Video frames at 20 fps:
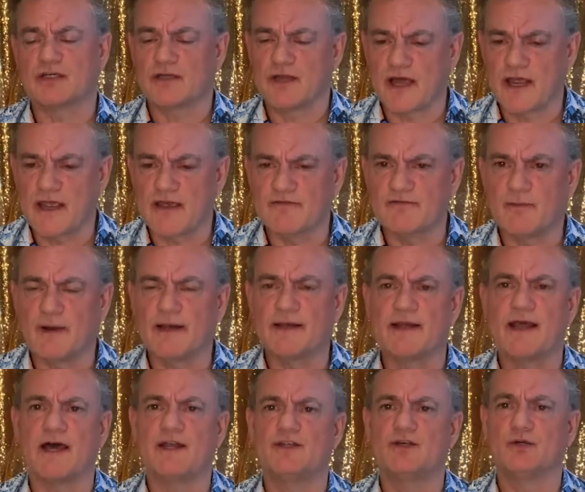And I have my
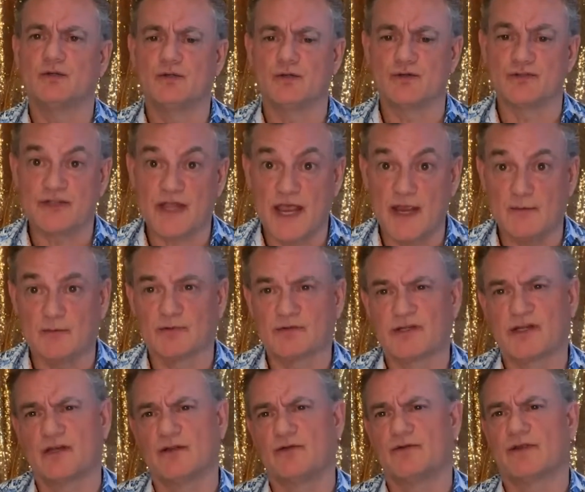Daniel who's able
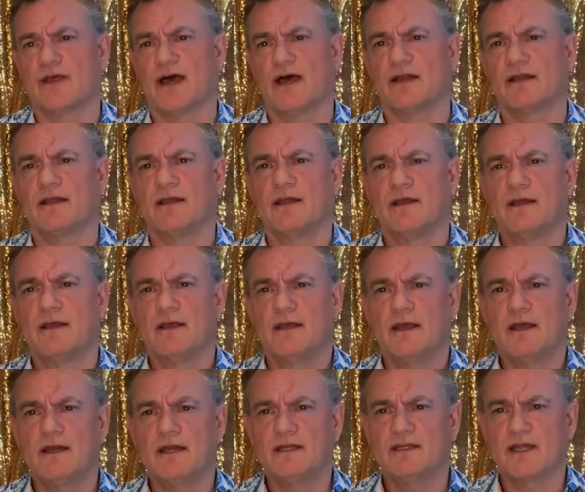to do that,
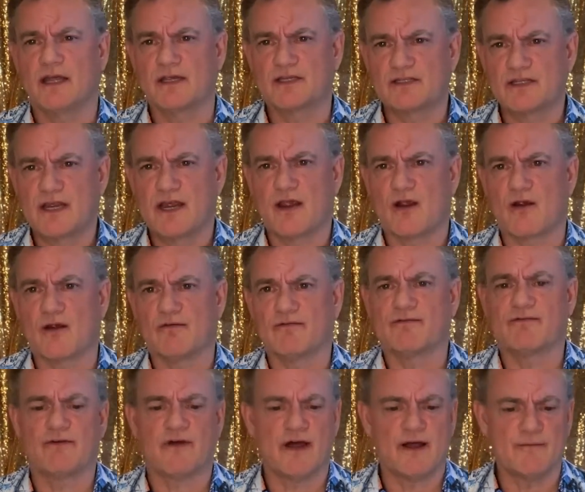and he takes care
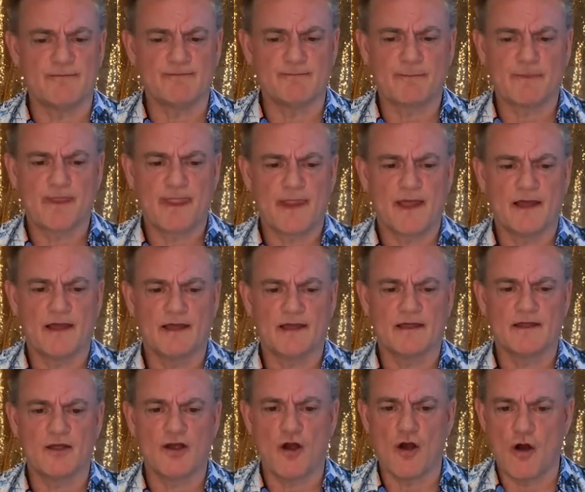of
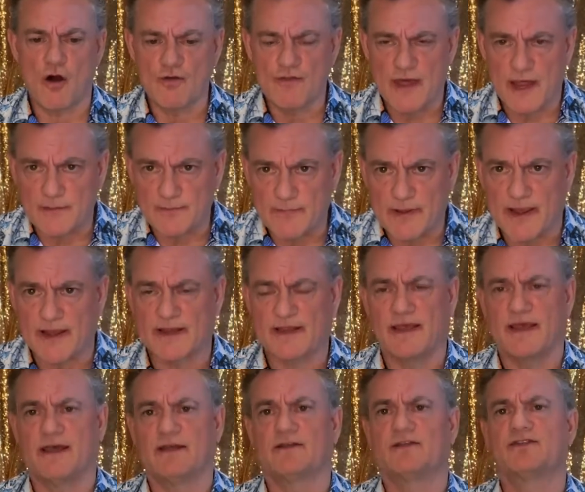all that back
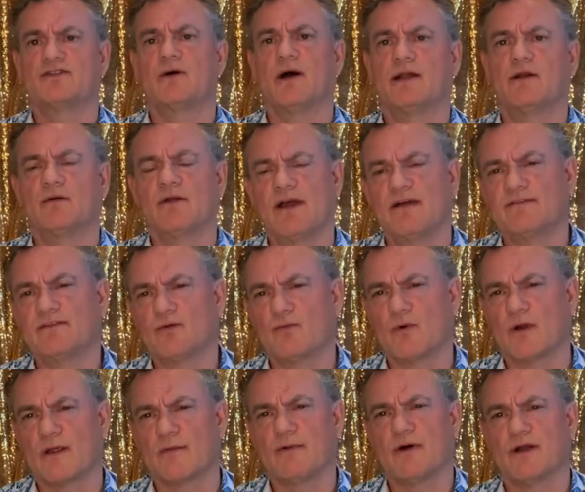end, so I don't have to
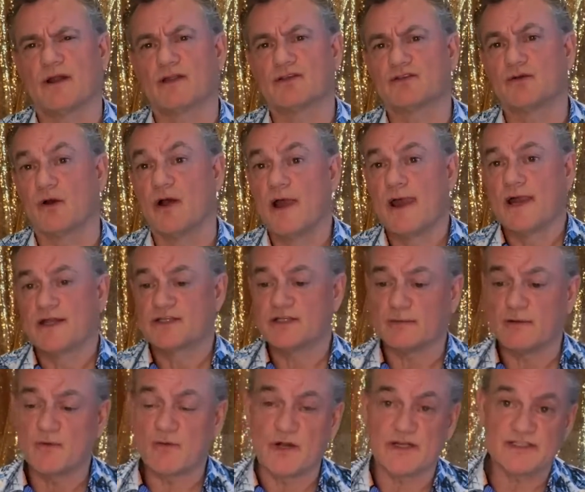worry about it. So if
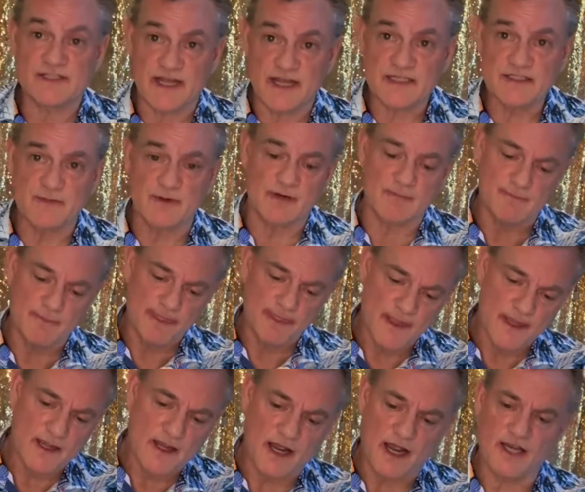somebody wants an estimate,
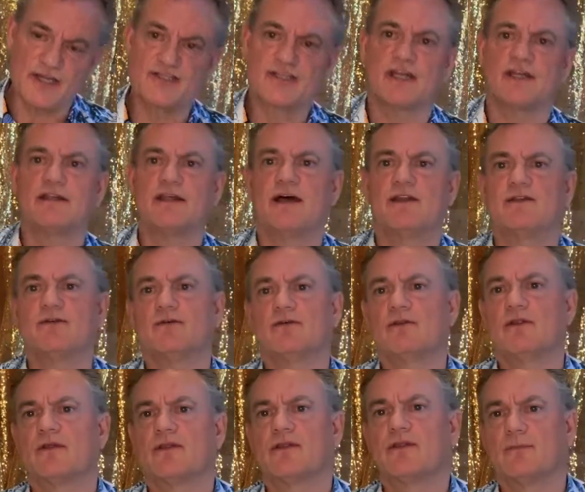I send Daniel
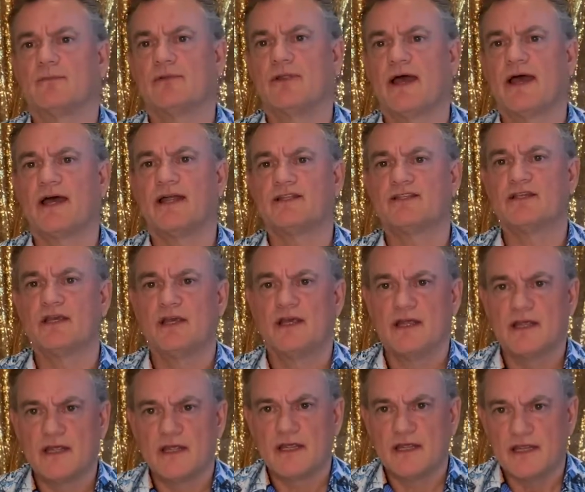the plans.
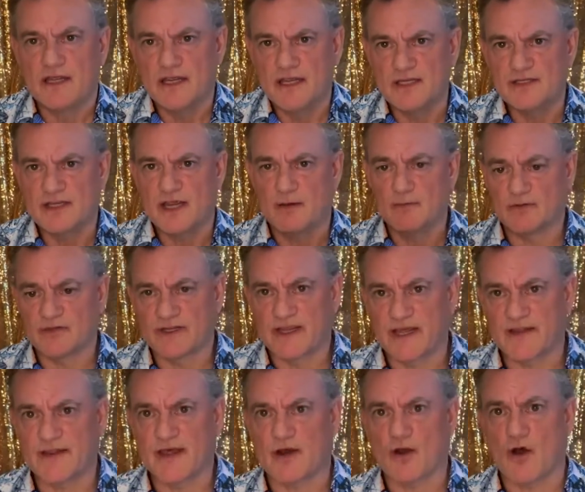He's able to
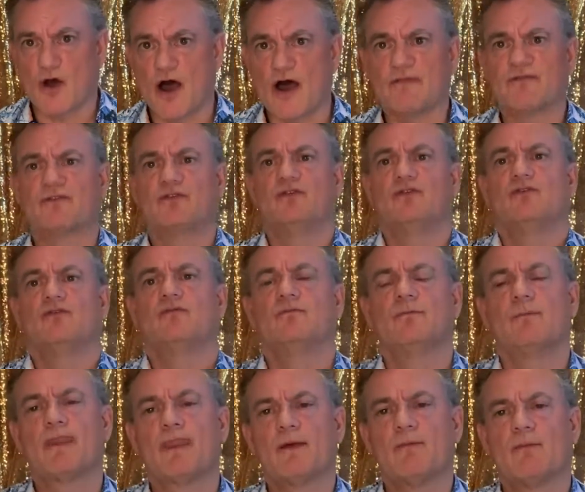get that off to
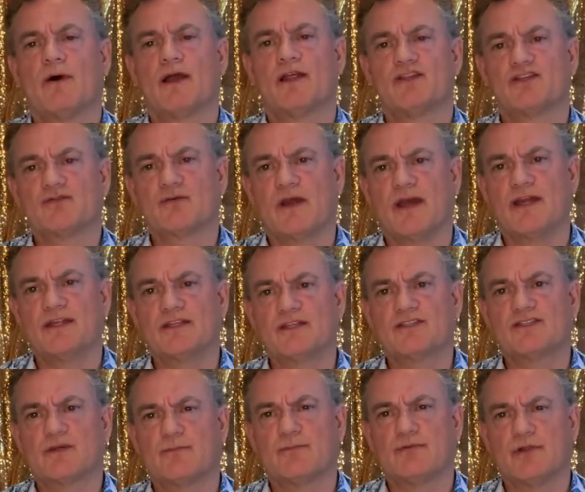my trades and
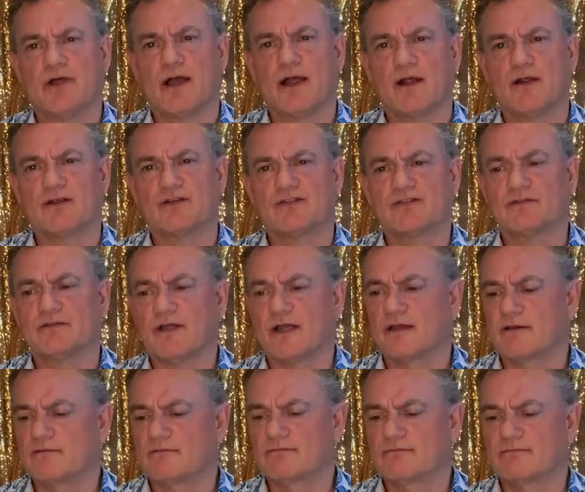suppliers
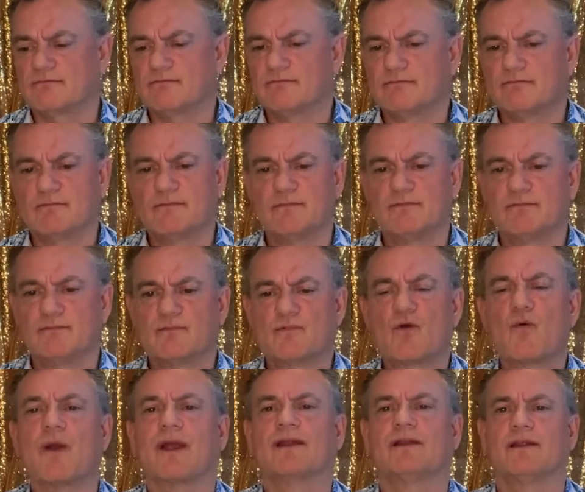like
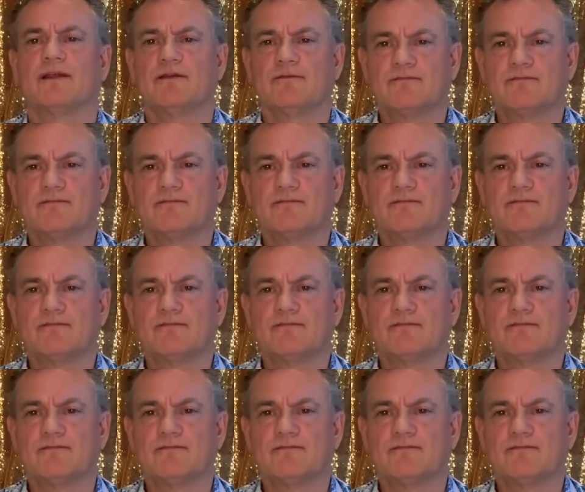quickly.